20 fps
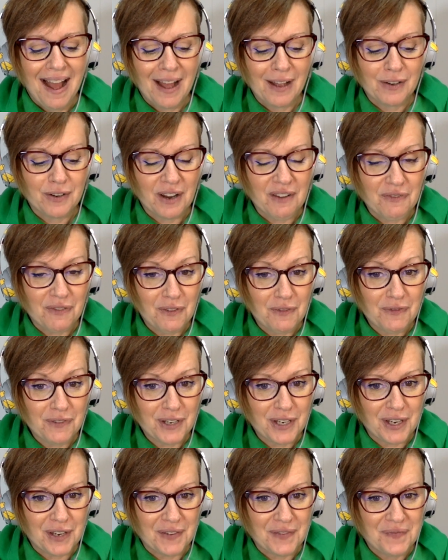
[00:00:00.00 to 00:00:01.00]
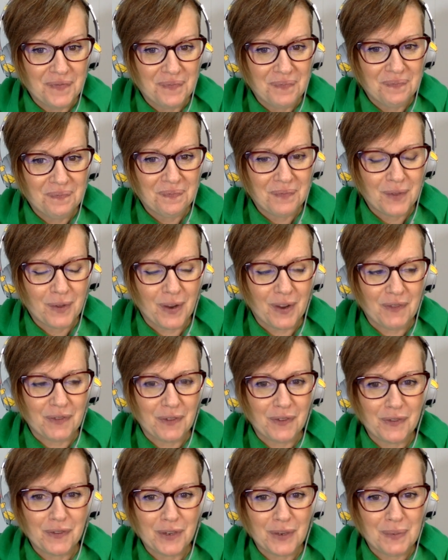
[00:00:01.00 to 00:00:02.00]
Grateful for you.
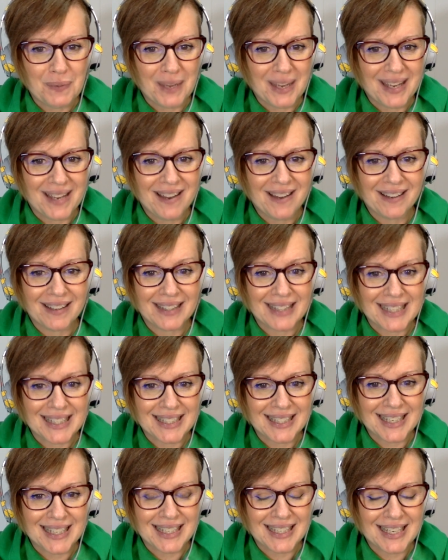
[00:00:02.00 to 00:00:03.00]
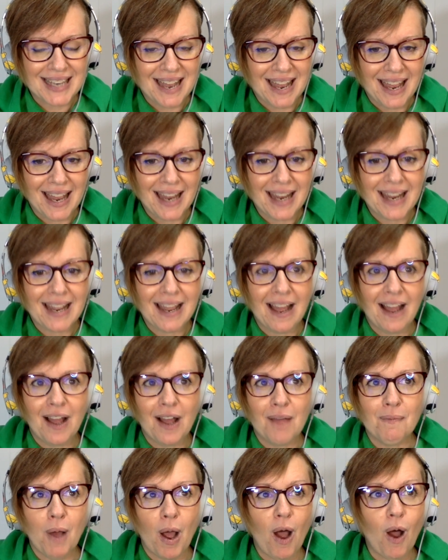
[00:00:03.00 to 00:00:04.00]
Grateful for you being here and listening today.
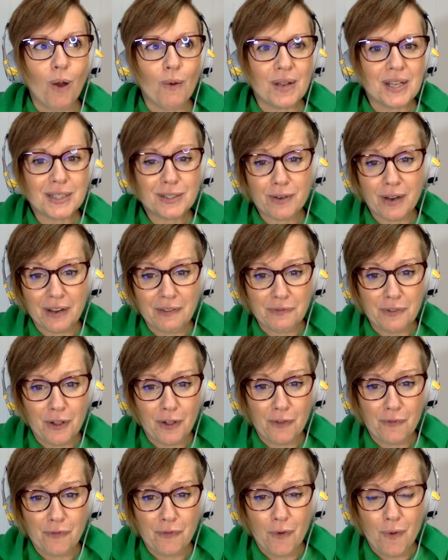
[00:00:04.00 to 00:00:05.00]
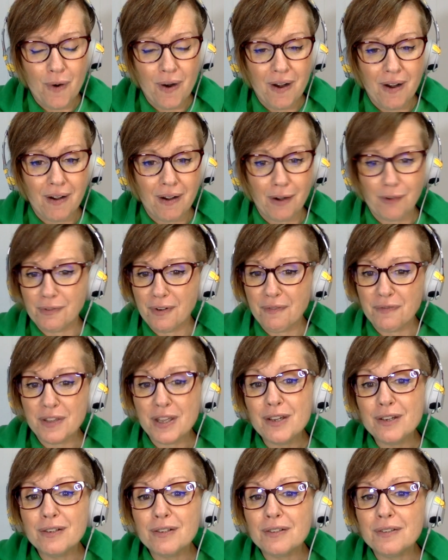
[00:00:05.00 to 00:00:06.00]
I'm always grateful for a
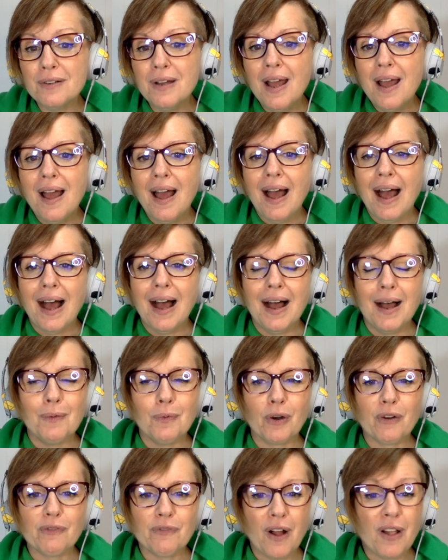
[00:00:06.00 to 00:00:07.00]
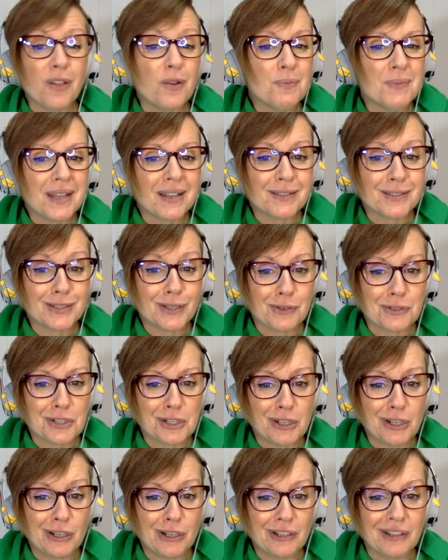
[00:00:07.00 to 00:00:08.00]
review or follow me on
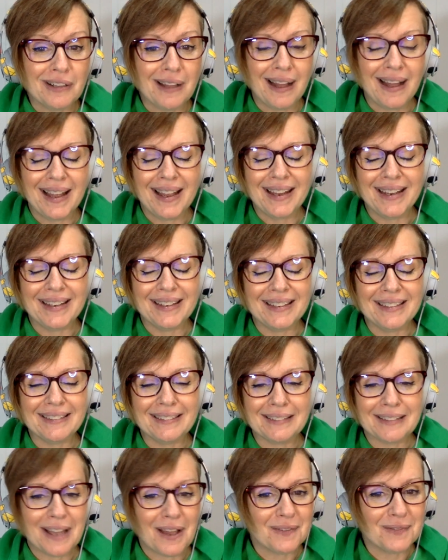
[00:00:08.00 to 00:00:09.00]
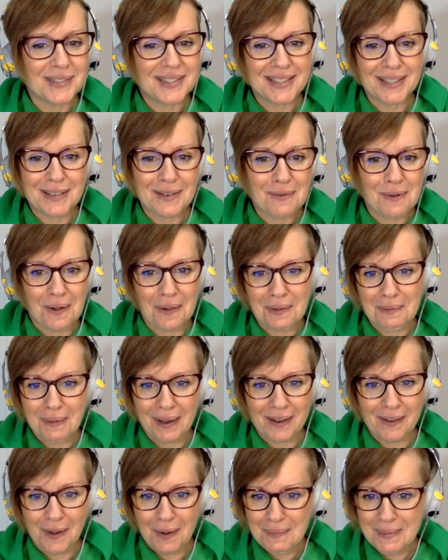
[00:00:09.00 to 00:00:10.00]
social. I love seeing you all in
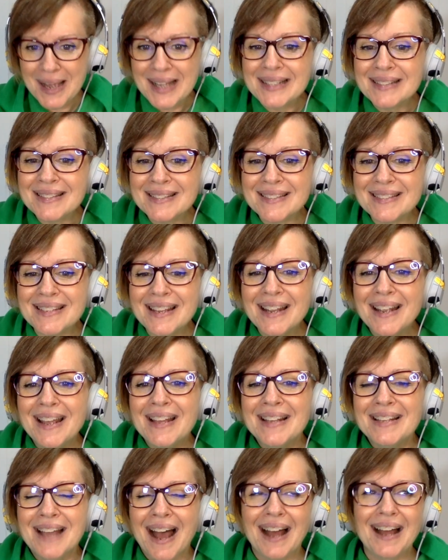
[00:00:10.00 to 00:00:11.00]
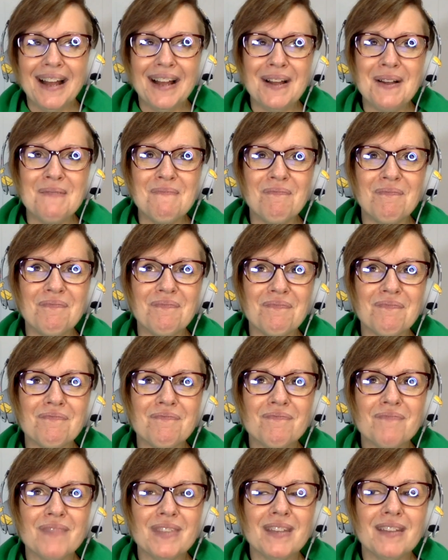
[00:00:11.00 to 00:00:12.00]
my comments.
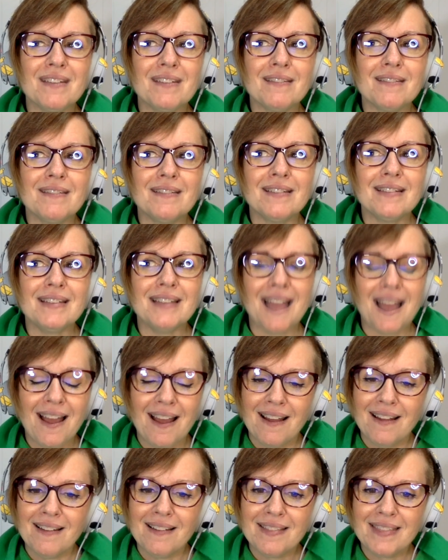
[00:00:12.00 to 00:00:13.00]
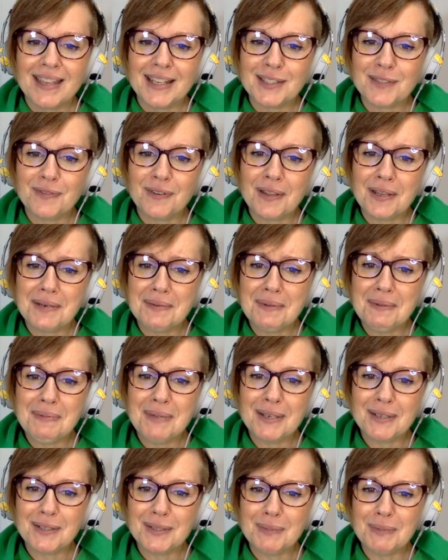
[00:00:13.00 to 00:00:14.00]
Yeah, thanks for letting me be
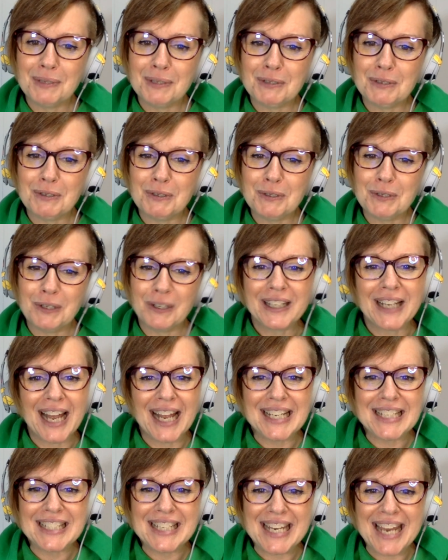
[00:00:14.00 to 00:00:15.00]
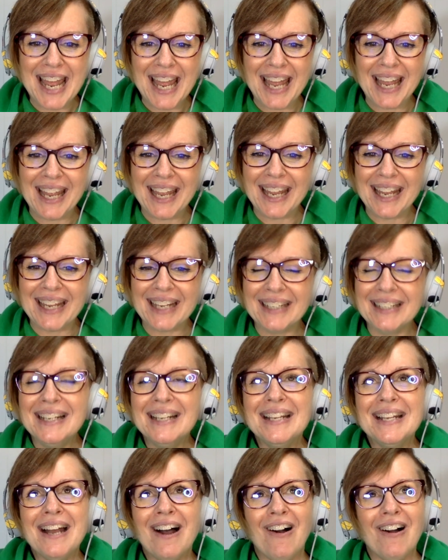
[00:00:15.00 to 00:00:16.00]
your spiritual tour guide today
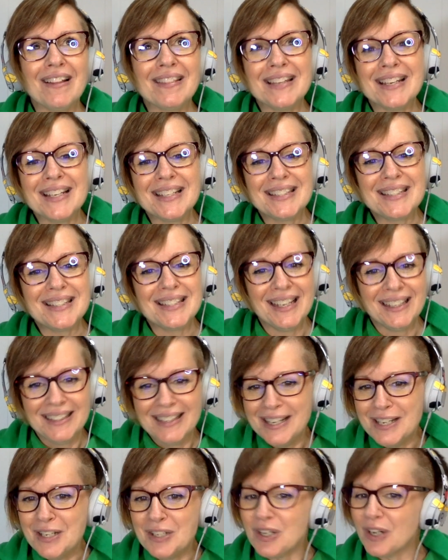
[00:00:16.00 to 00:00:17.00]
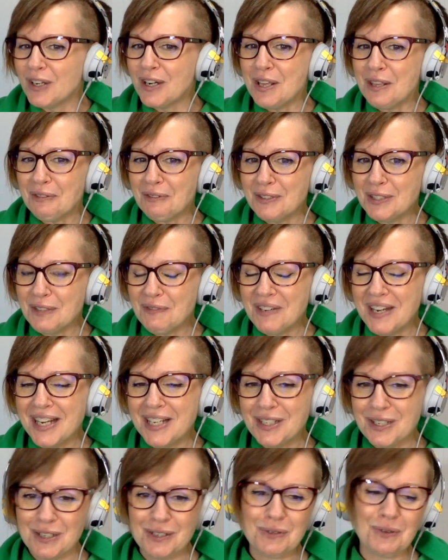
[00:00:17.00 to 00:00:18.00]
on this journey through
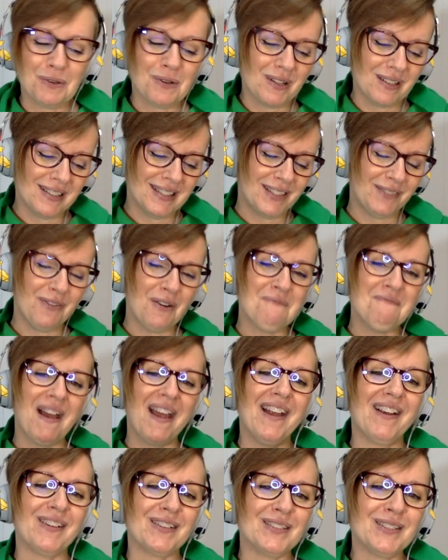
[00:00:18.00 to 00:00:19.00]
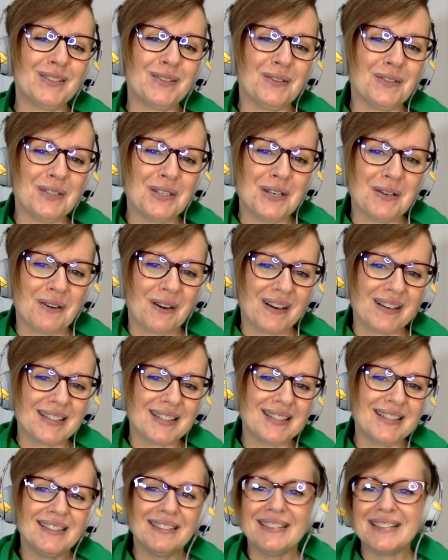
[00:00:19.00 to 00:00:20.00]
divination tools from my heart and soul to yours.